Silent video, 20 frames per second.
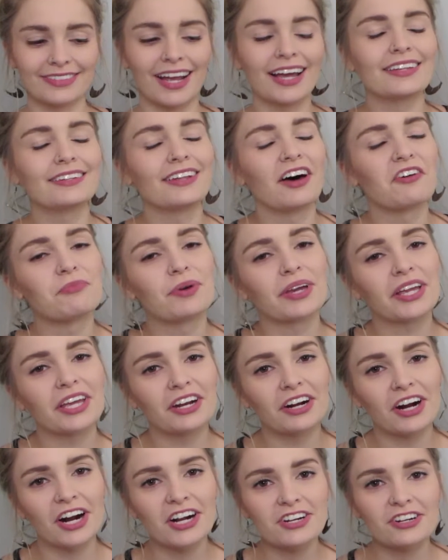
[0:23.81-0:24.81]
I love my
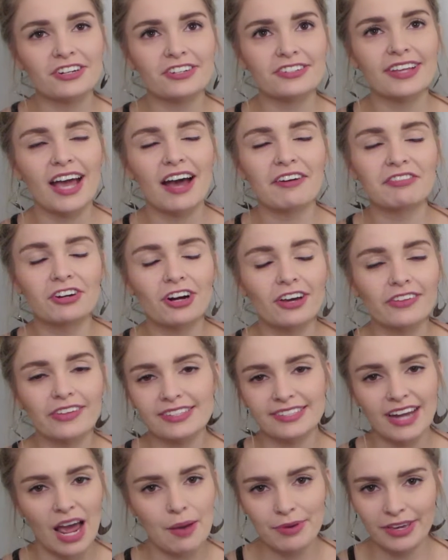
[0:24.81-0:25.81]
kindergartners. After all
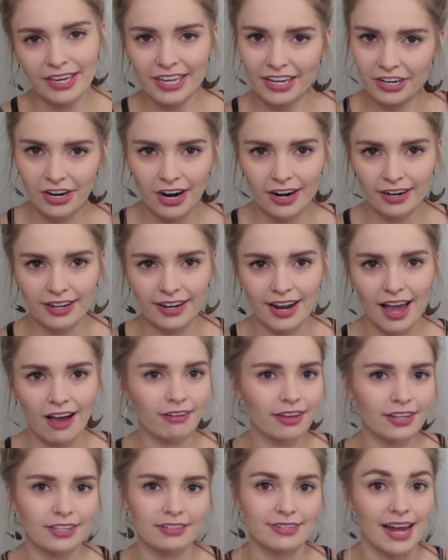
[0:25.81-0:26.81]
this time in kindergarten, how
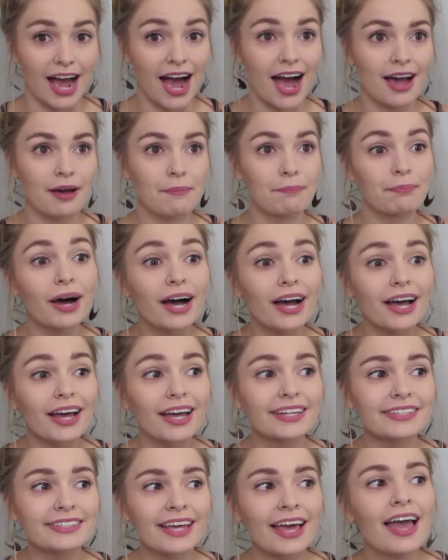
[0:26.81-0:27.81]
can you not?
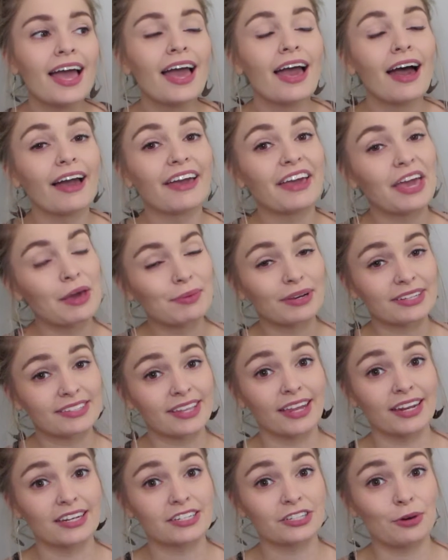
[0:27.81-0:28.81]
But I am
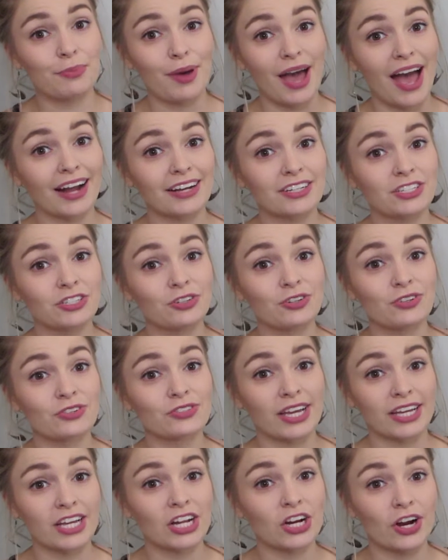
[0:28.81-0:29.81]
excited to go back to
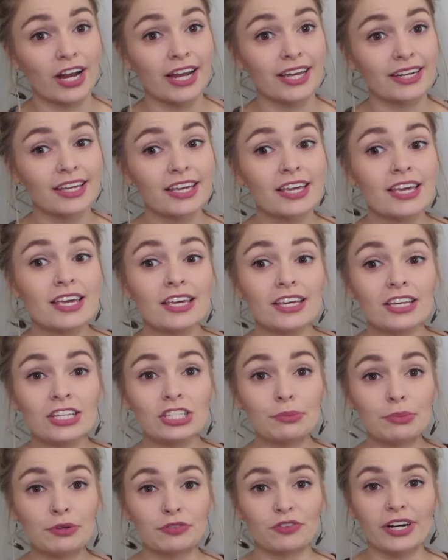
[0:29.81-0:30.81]
2nd grade.
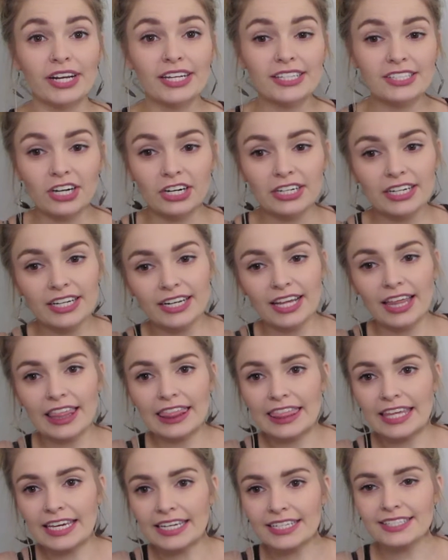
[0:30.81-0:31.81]
So before I get
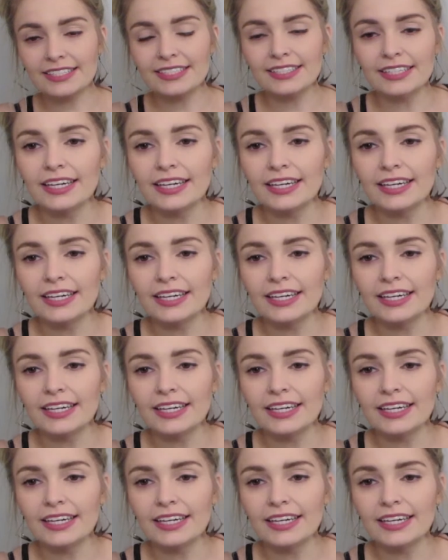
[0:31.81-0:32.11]
started, this